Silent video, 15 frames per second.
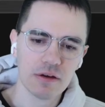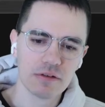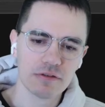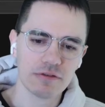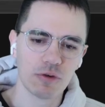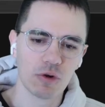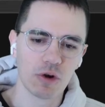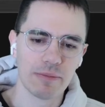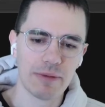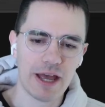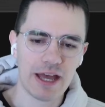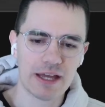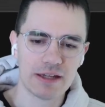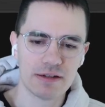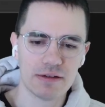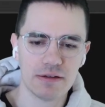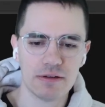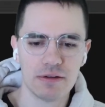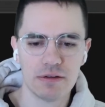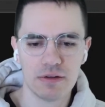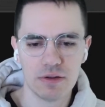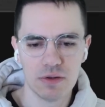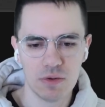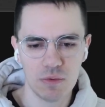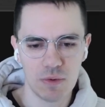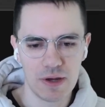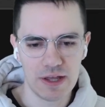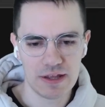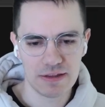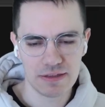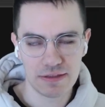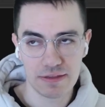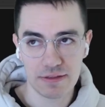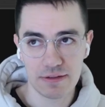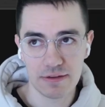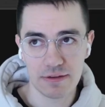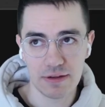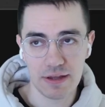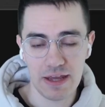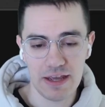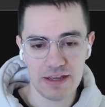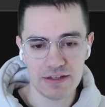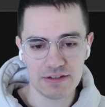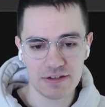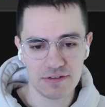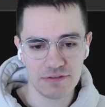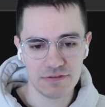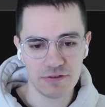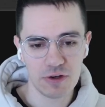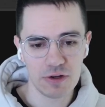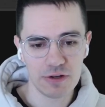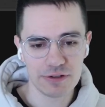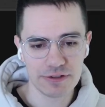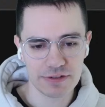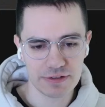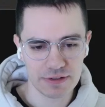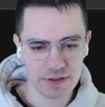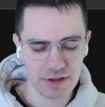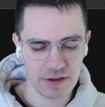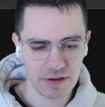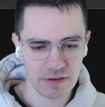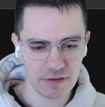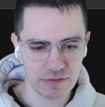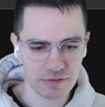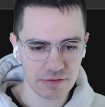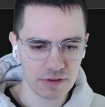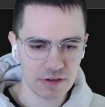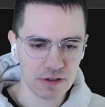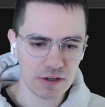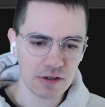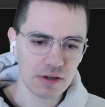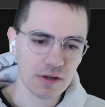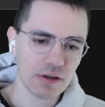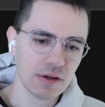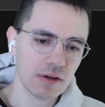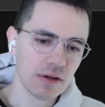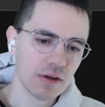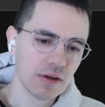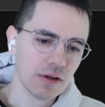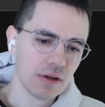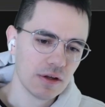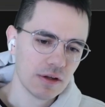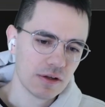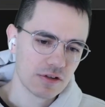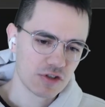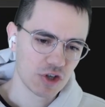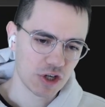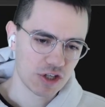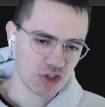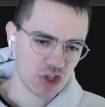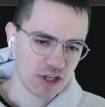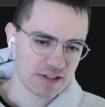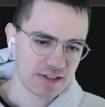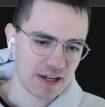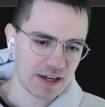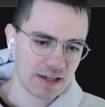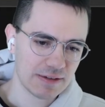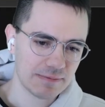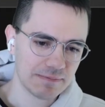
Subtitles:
format with a default of circuit.json,